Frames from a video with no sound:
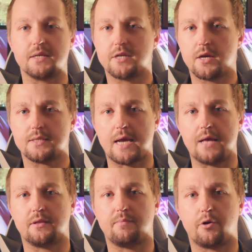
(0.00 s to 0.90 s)
But it turns
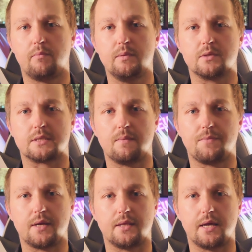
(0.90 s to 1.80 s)
out that the problem was
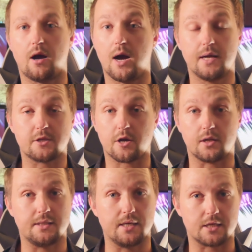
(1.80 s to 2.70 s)
something that I
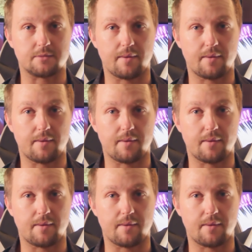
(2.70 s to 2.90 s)
totally didn't